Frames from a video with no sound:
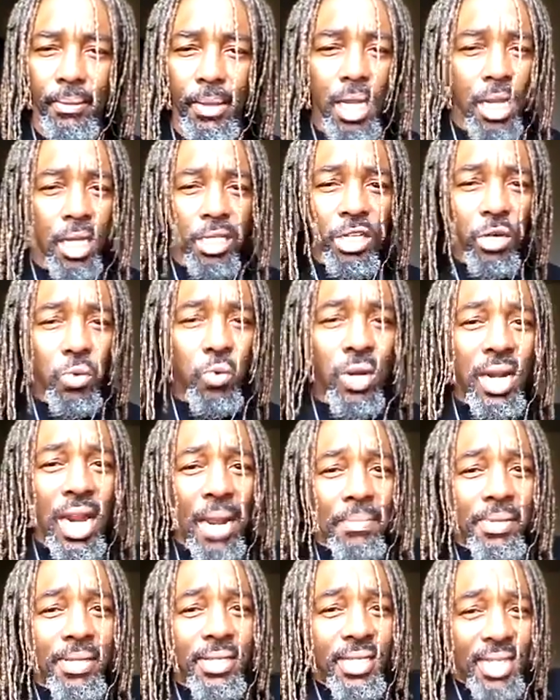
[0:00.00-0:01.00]
So, what
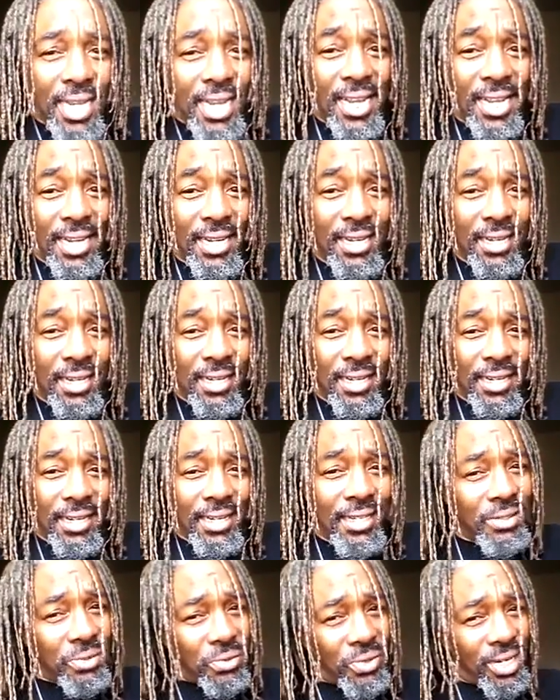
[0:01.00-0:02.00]
I'm saying
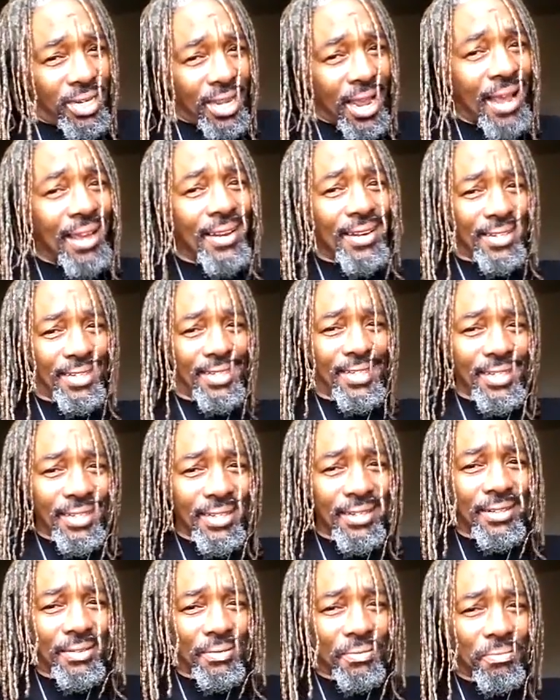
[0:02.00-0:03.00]
is
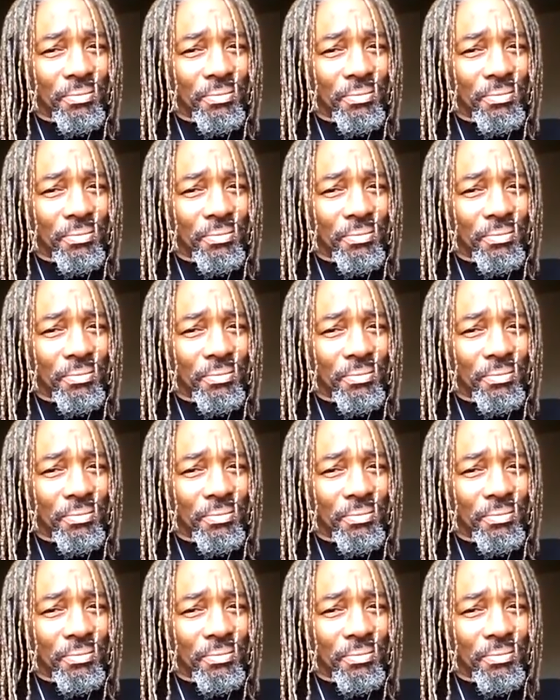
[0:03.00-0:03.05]
reality.